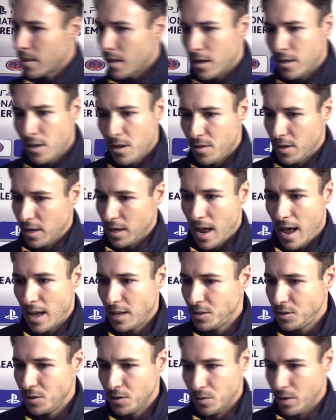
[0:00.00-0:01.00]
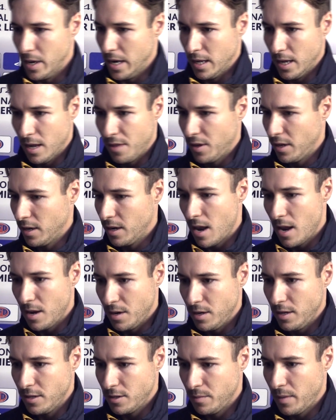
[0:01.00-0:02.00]
I don't think it has to, really. I think you
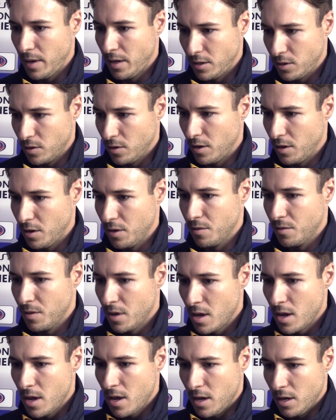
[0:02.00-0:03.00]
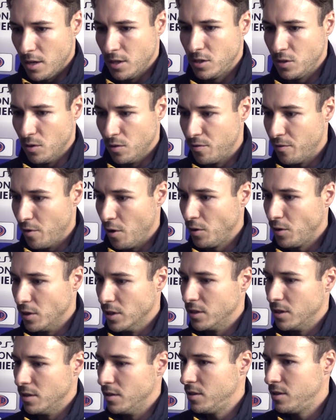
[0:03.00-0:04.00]
need to make sure that you're still
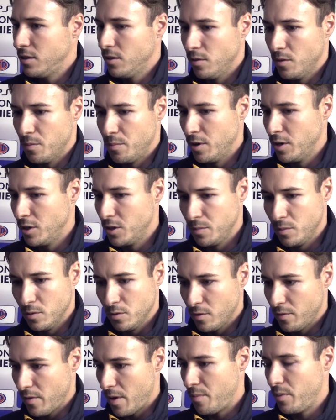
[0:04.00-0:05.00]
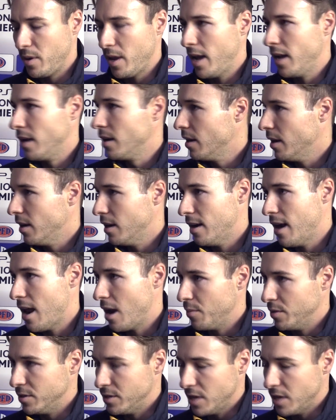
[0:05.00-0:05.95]
focused and there's still the principles of our play in and out of